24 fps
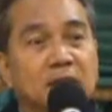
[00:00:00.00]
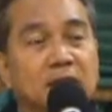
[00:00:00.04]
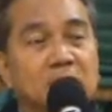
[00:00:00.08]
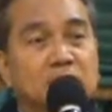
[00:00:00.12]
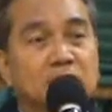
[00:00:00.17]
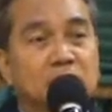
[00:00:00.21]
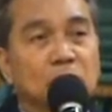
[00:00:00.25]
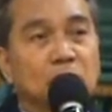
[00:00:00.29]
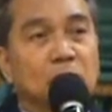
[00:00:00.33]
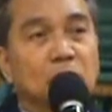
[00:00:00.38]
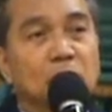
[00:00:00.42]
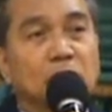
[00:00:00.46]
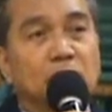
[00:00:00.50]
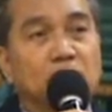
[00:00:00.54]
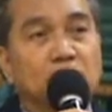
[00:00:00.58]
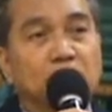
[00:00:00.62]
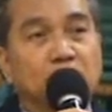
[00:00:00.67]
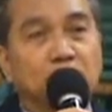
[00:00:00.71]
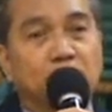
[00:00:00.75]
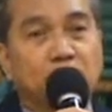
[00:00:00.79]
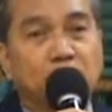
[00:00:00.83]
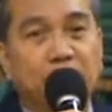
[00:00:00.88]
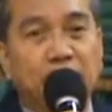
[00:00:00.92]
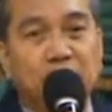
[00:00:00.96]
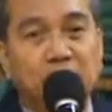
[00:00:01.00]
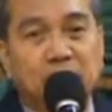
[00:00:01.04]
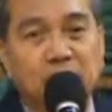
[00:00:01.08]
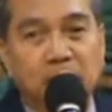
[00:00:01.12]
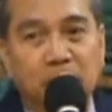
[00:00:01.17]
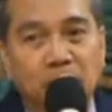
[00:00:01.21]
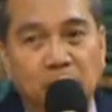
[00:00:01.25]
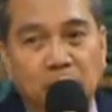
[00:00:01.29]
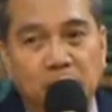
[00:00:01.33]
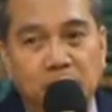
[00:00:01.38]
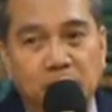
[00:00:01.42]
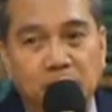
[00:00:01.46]
us all the
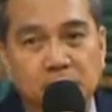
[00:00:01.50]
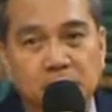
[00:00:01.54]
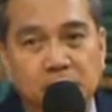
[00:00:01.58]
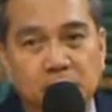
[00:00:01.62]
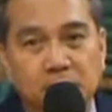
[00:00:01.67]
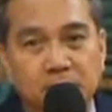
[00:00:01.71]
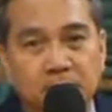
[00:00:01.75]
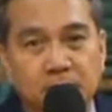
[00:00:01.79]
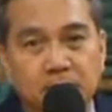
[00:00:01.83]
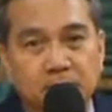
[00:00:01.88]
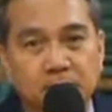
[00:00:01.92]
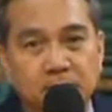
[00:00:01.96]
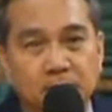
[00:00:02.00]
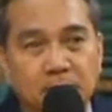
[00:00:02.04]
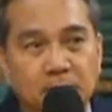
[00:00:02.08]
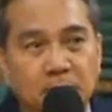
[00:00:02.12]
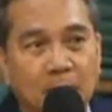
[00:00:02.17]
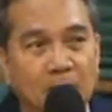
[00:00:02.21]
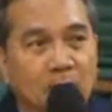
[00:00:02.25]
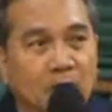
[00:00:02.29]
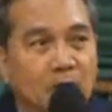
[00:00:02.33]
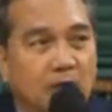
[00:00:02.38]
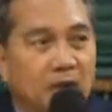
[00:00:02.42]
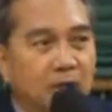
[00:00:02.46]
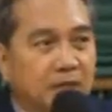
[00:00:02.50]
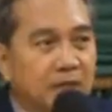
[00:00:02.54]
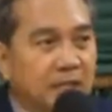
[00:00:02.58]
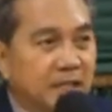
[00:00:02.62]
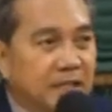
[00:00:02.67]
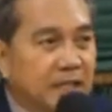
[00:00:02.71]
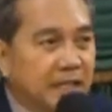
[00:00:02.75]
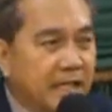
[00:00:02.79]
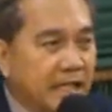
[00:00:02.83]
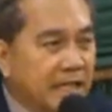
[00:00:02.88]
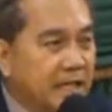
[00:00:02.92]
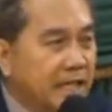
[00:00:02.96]
principles of the
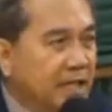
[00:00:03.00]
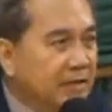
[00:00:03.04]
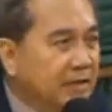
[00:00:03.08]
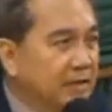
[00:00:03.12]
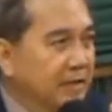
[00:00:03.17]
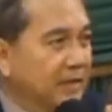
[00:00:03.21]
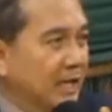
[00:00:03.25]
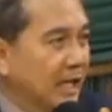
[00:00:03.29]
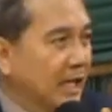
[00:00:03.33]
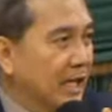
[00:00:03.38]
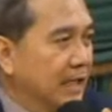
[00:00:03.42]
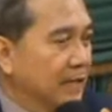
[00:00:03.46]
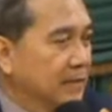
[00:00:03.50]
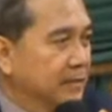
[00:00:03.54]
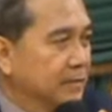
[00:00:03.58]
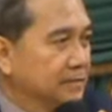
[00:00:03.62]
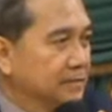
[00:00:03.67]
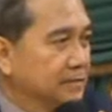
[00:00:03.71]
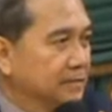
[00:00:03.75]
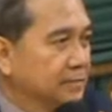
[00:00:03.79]
kingdom of God.